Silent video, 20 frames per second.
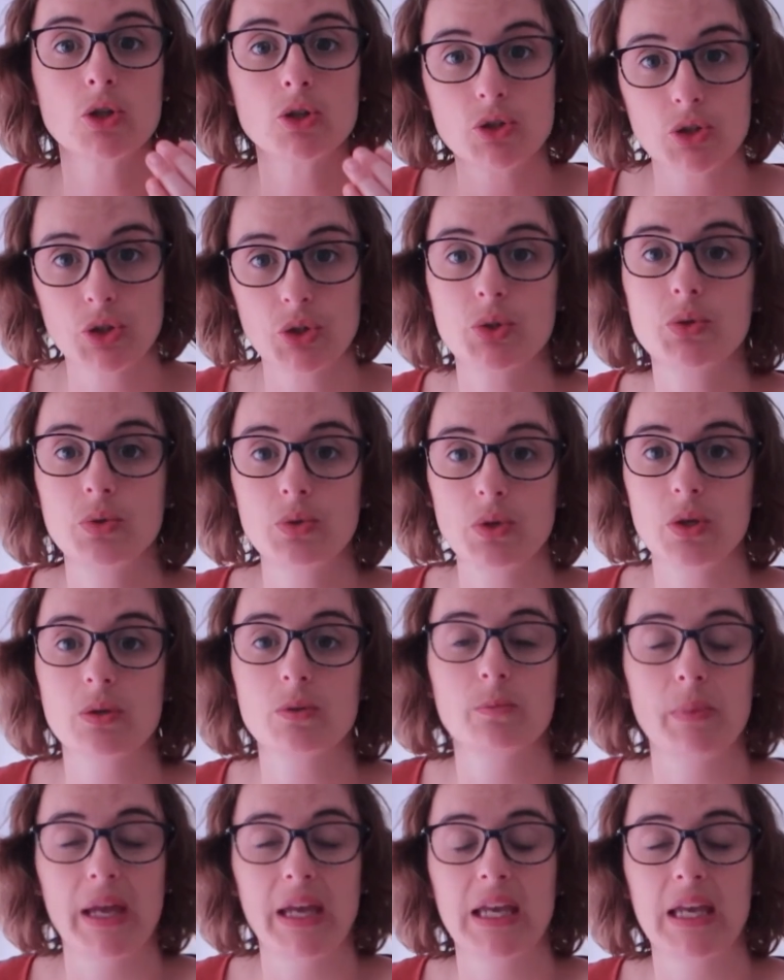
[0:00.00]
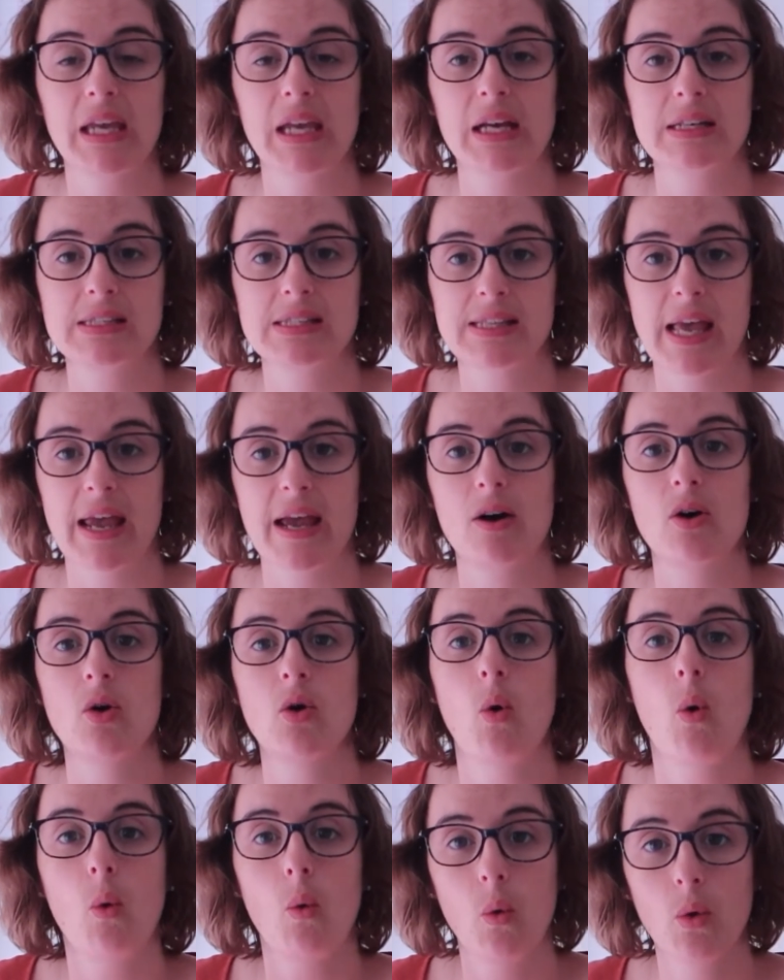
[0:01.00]
to making a
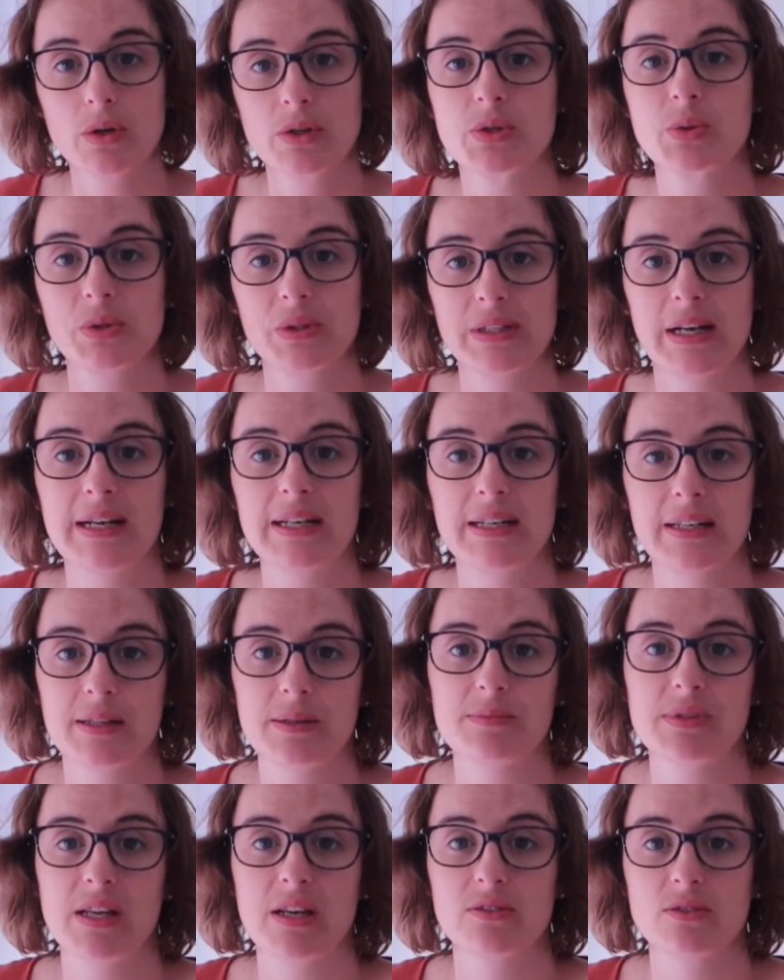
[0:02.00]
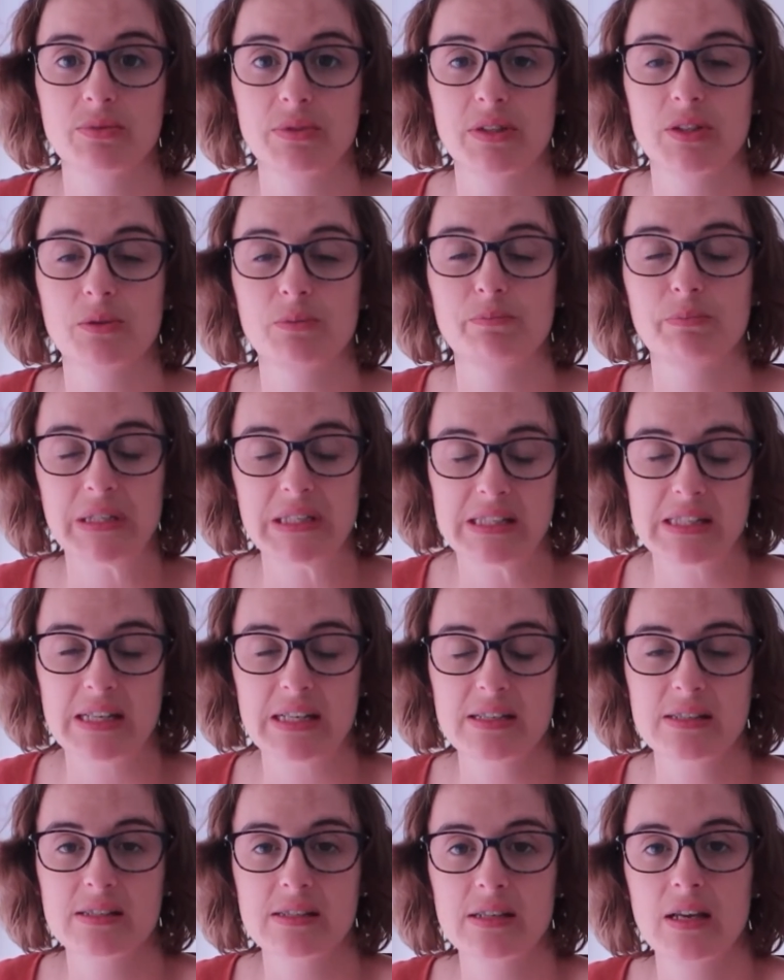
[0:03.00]
sale or to aligning themselves with your
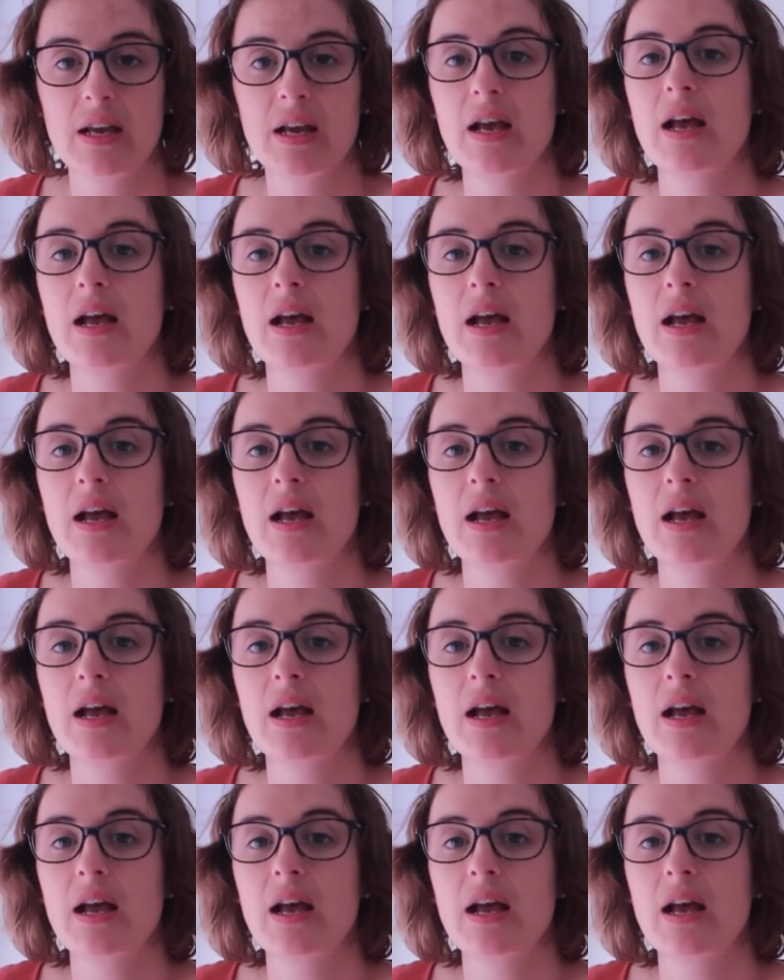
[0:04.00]
business,